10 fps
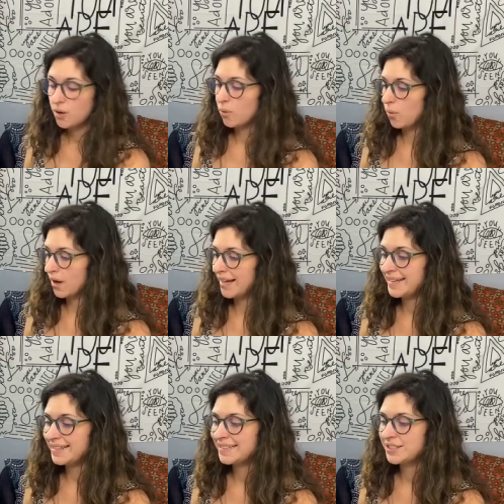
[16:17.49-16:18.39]
1,
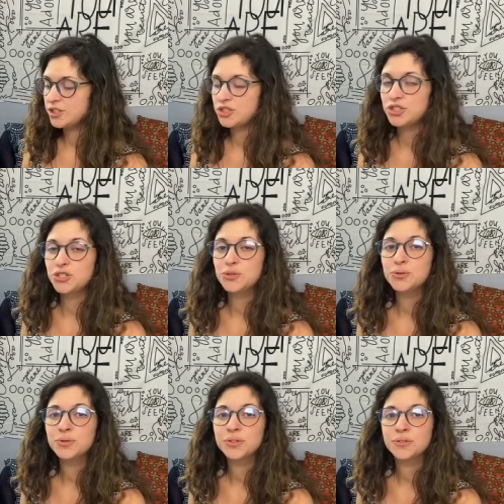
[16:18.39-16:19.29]
2,
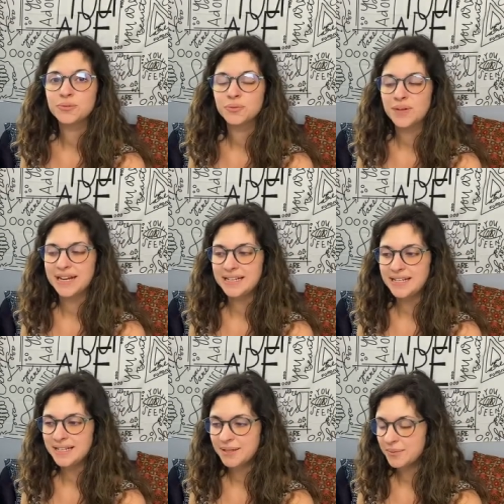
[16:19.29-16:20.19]

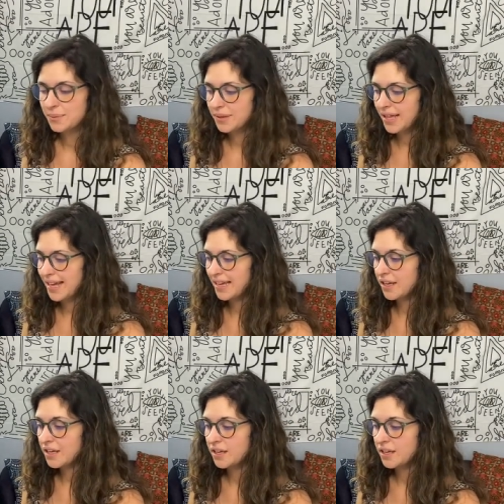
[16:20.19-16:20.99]
ready, play.